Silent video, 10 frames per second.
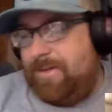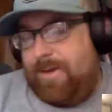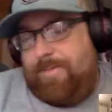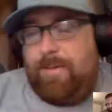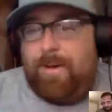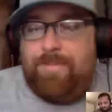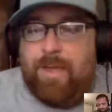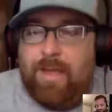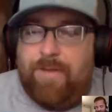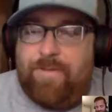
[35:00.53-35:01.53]
So anyway,
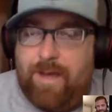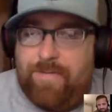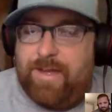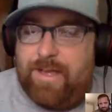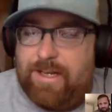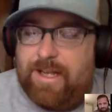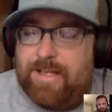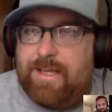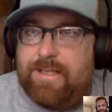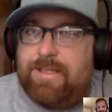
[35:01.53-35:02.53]
if you get a
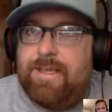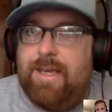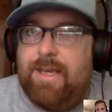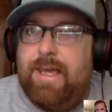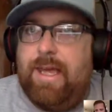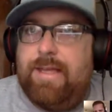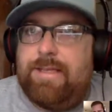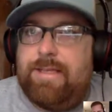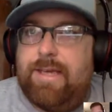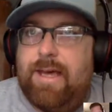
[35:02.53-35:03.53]
chance, it's
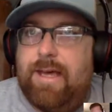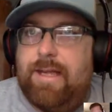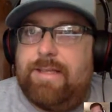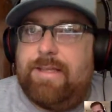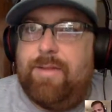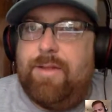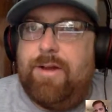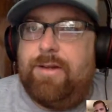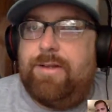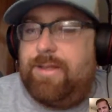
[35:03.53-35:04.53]

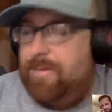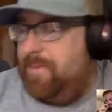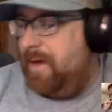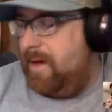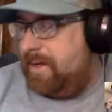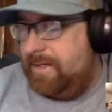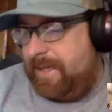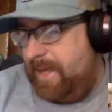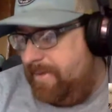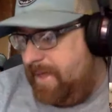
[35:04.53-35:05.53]
similar to Bianca's
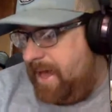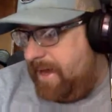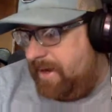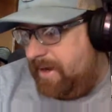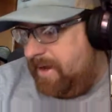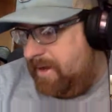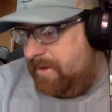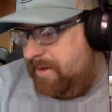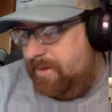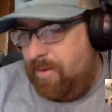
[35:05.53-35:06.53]
in
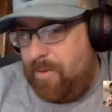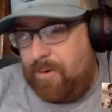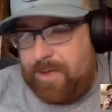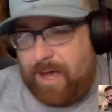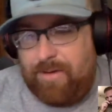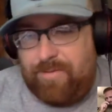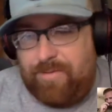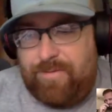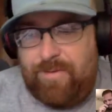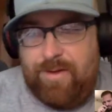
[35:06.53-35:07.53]
that they're both kind
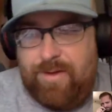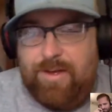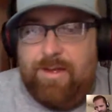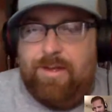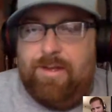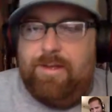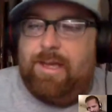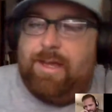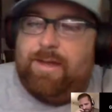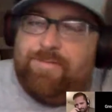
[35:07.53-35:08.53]
of
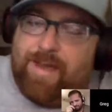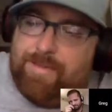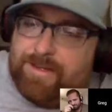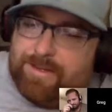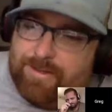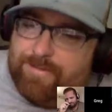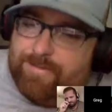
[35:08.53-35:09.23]
getting famous.